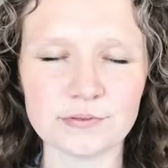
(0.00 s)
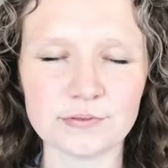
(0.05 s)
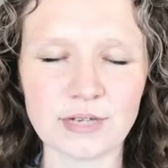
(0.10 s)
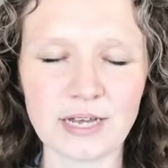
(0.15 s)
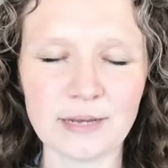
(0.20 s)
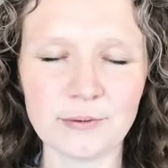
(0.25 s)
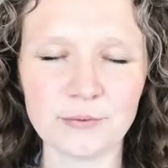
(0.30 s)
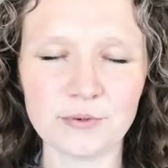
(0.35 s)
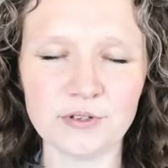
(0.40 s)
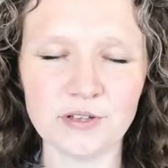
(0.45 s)

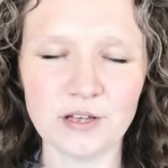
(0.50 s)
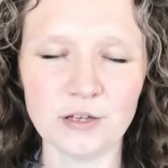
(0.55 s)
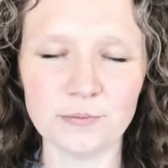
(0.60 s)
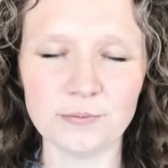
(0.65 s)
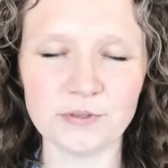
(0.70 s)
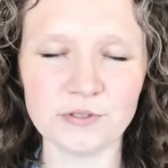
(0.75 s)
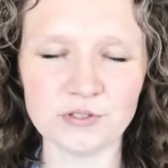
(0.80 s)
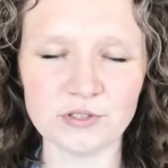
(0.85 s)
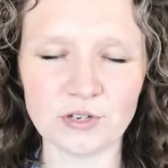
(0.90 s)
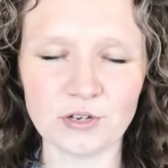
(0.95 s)
I will help
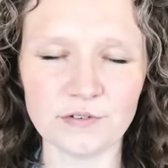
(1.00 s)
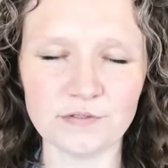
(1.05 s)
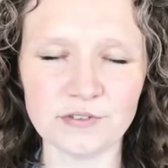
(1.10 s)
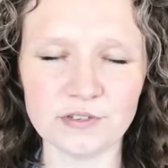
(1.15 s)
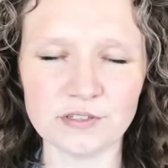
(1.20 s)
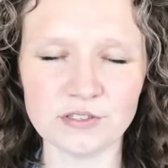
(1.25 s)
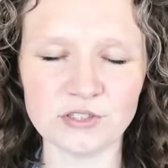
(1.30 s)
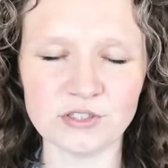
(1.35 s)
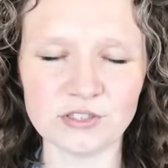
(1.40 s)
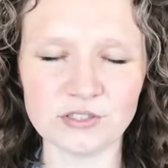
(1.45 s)
you solve
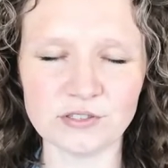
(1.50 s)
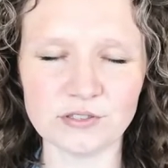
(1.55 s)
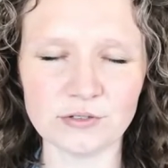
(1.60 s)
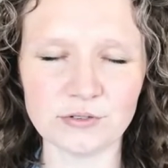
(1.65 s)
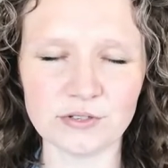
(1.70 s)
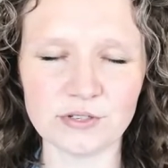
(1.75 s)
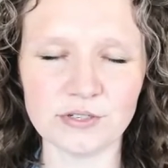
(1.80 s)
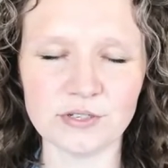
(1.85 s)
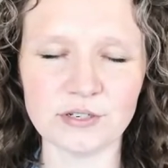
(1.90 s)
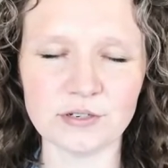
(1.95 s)
this, just so
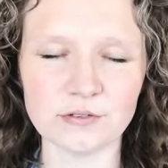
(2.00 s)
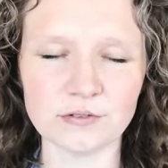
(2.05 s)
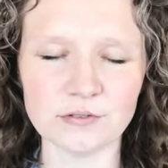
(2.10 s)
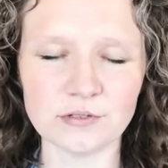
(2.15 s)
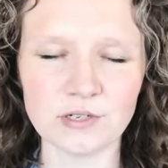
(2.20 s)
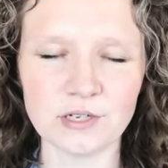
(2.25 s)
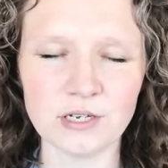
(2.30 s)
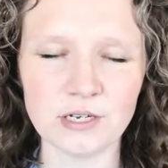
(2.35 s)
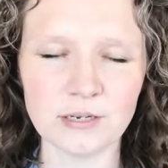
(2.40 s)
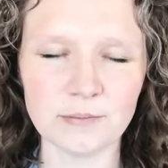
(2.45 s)
you know
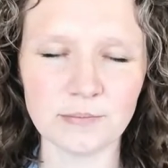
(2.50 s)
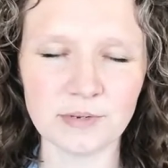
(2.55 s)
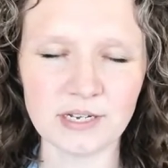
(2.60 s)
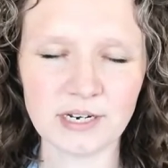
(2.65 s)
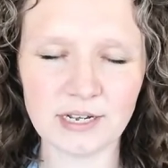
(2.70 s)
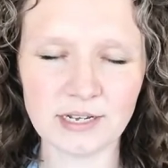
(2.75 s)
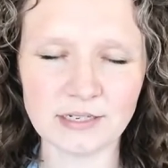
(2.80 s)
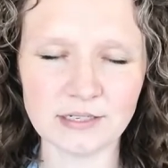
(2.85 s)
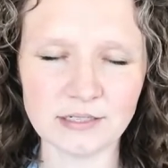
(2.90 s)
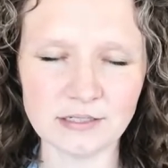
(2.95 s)
but
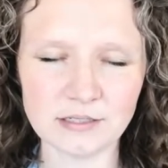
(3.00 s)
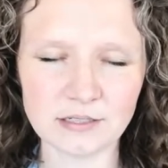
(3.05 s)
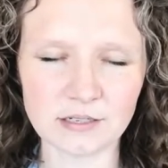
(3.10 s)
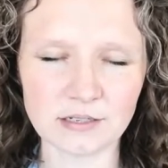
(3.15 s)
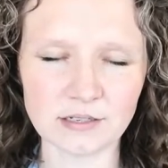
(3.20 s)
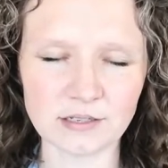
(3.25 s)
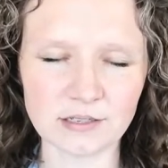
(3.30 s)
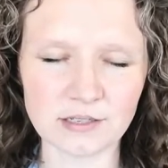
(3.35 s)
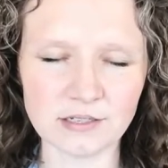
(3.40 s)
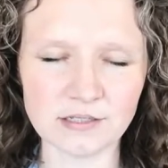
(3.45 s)
I need
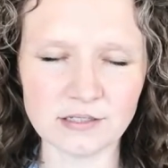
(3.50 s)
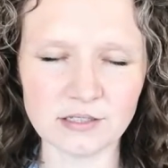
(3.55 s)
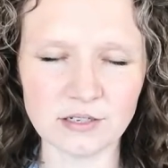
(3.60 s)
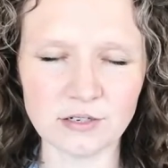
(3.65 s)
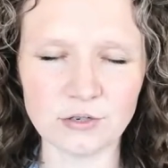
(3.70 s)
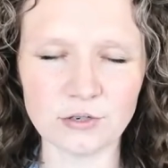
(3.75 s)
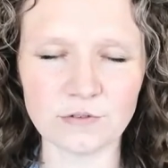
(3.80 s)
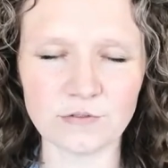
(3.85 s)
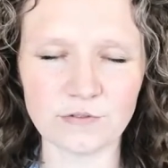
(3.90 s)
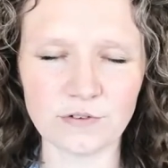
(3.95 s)
to
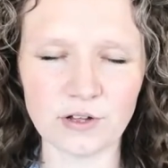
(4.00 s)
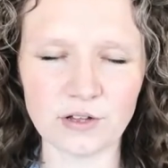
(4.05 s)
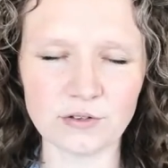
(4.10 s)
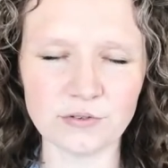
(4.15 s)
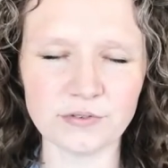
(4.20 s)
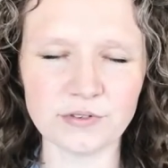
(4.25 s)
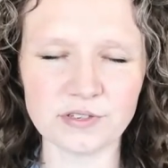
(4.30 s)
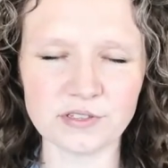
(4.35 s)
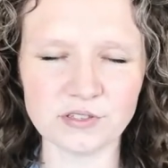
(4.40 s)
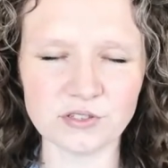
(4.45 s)
continue to
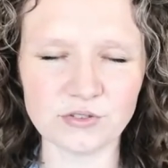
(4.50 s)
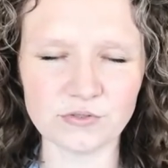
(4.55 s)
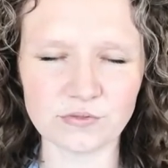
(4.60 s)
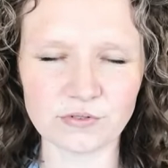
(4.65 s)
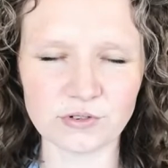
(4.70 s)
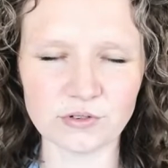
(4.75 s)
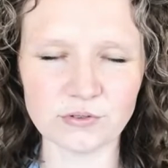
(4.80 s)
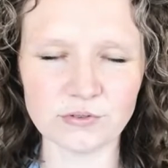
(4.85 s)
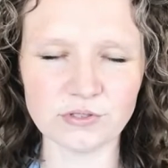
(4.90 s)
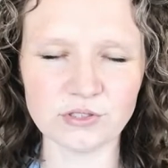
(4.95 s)
follow this
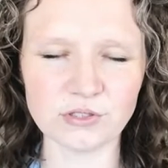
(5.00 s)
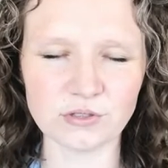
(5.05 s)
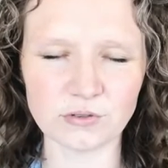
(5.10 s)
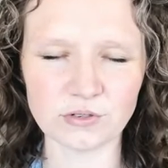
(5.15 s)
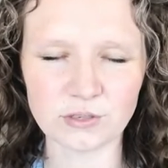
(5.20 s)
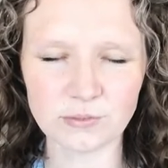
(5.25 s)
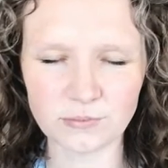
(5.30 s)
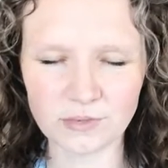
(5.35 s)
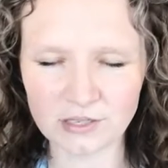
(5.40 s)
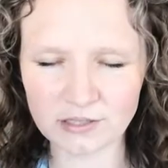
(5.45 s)
through. So
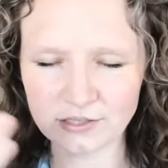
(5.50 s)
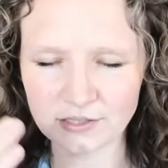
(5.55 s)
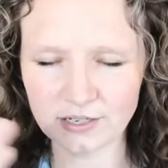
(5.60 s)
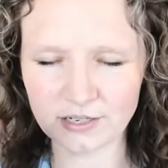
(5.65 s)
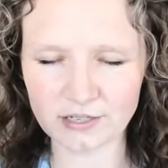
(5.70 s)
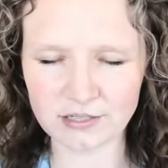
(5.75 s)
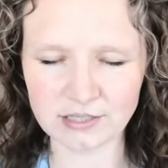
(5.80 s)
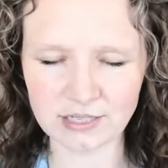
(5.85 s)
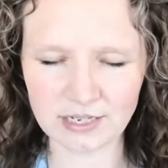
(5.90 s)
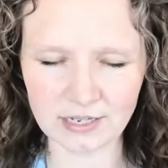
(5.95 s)
give me a
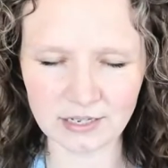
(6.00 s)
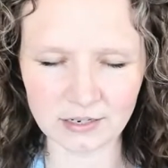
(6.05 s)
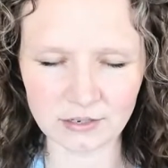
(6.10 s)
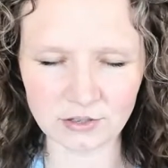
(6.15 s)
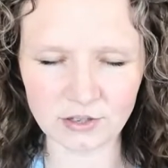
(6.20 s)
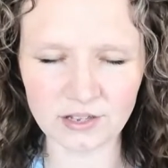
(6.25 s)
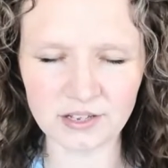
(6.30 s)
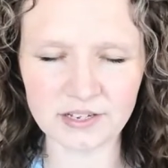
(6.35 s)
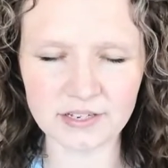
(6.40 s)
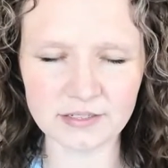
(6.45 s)
second to
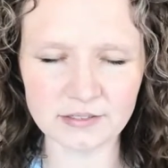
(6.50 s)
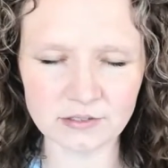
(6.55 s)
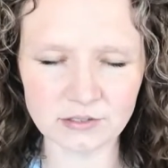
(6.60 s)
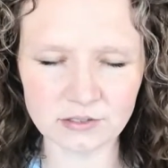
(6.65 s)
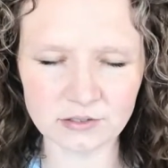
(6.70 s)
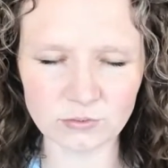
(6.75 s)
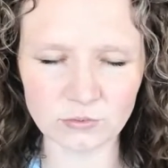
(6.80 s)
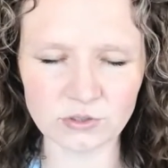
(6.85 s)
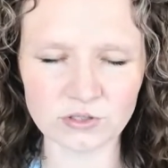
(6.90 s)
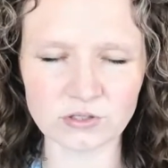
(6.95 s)

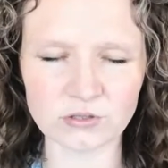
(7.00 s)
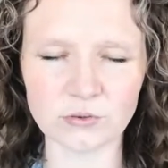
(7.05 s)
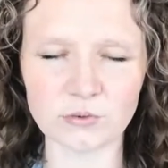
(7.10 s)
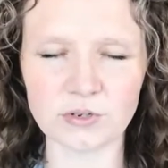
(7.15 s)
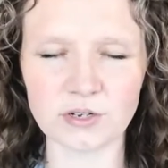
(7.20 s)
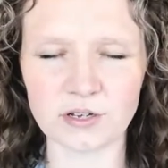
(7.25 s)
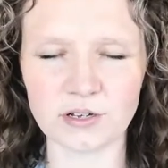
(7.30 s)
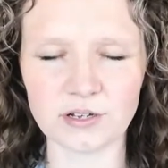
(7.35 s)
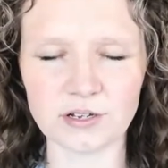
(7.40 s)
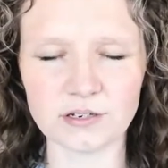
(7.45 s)
analyze what's
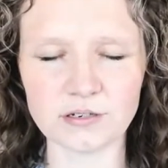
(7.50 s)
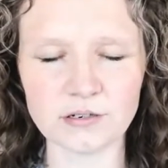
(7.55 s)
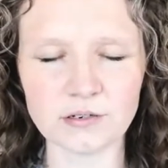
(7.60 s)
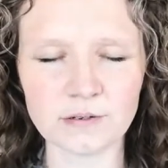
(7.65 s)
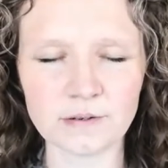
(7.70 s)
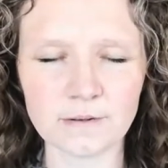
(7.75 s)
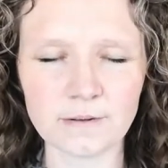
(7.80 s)
going on.